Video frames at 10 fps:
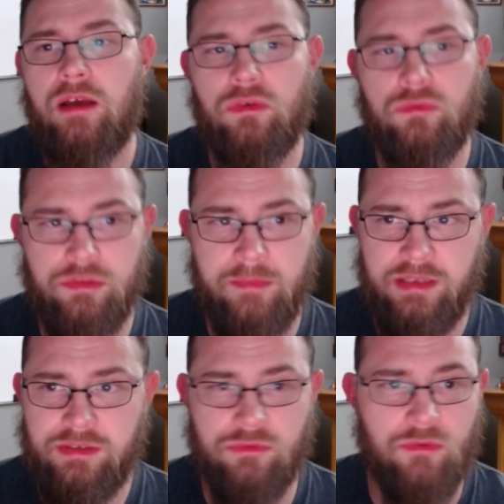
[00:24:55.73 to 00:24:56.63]

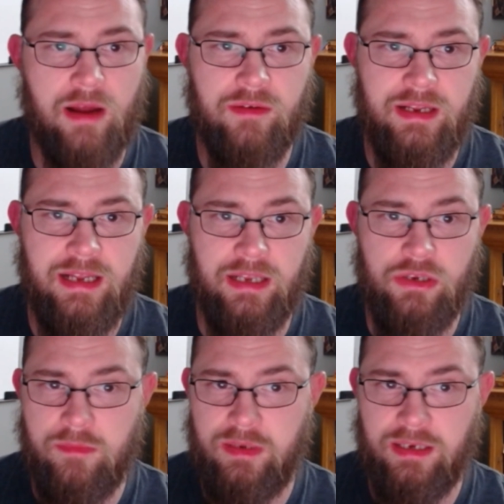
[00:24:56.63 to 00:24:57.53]
Smith's grounding in
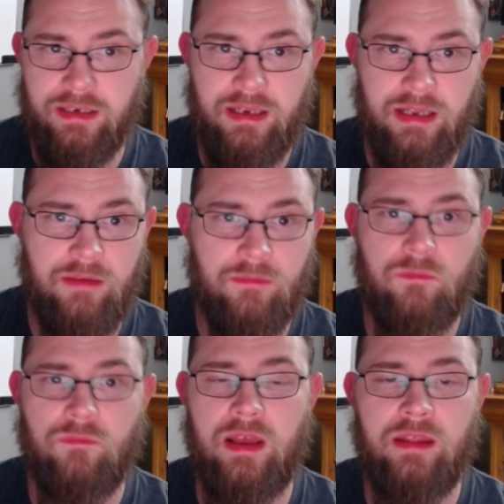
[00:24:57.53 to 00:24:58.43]
human dignity
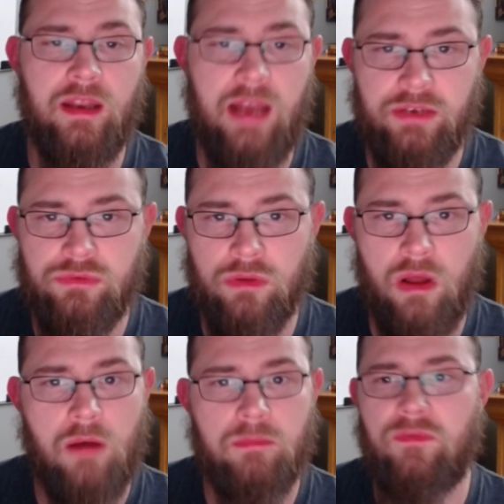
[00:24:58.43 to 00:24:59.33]
in the natural
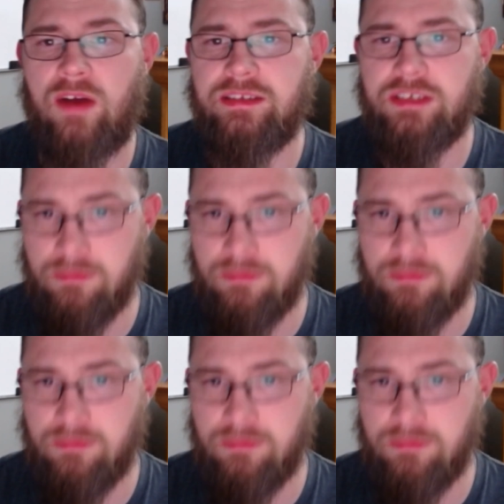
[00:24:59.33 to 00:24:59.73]
law provides this